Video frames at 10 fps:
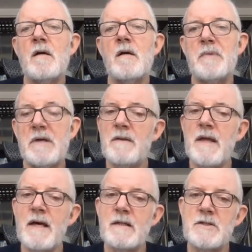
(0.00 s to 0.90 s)
Beyond
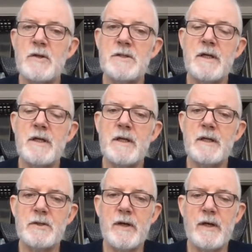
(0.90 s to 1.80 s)
that starts getting
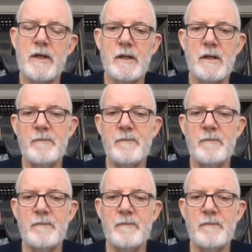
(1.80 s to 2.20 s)
tricky.